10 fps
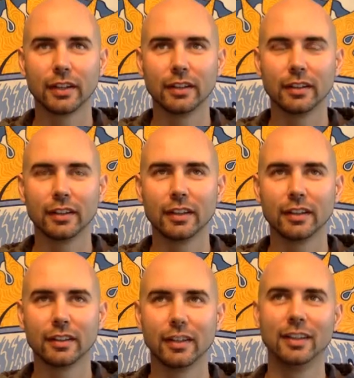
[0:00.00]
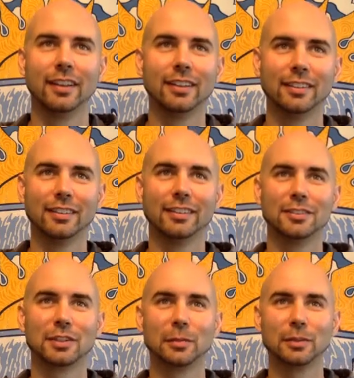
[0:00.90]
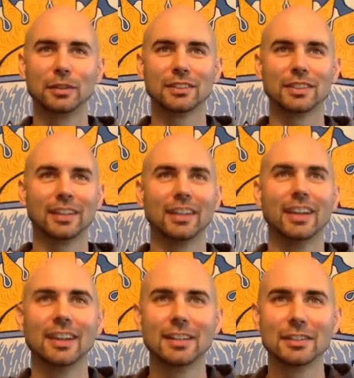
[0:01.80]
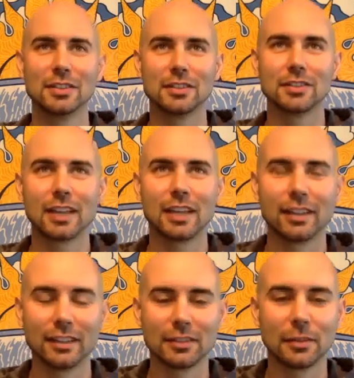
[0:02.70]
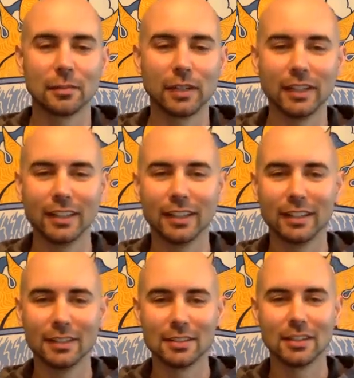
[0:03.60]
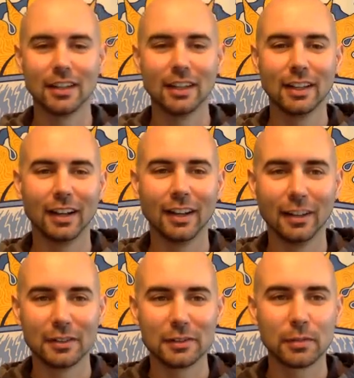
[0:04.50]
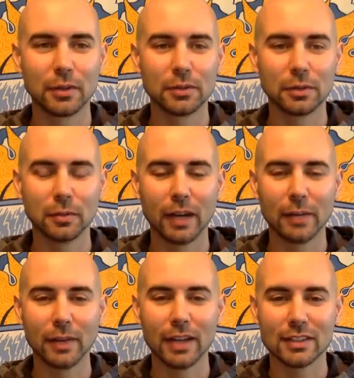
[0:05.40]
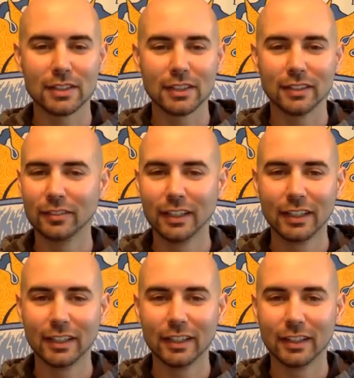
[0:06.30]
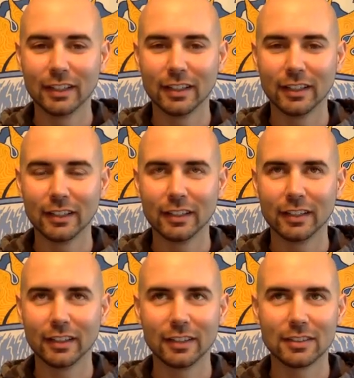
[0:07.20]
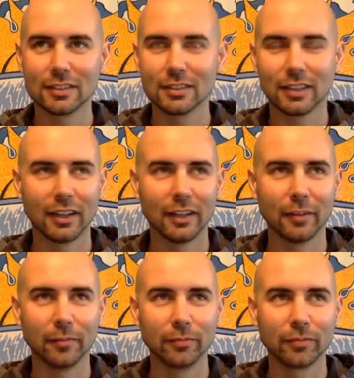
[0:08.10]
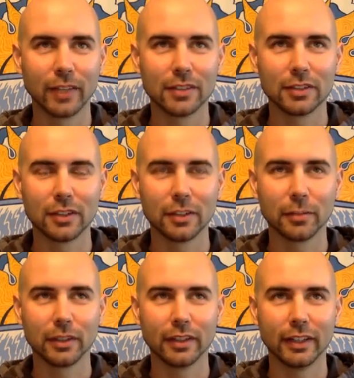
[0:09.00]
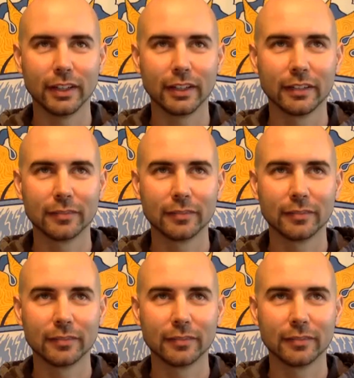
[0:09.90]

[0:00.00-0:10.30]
the trouble is that to say that somebody is spiritual bypassing, it's a little bit like